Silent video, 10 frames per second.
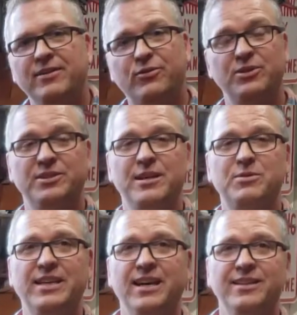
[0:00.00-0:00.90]
His first
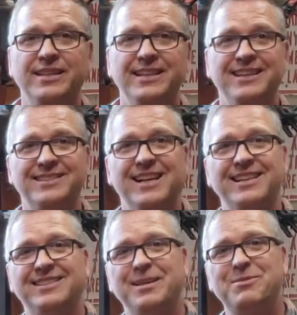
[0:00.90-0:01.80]
name's Kelly, his
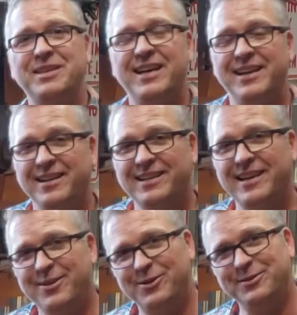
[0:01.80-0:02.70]
last name's
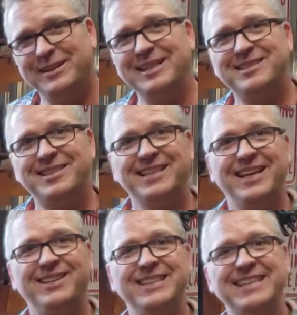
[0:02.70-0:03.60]
Kettle. It's the
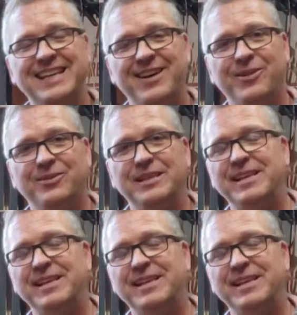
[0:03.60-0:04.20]
Kelly Kettle.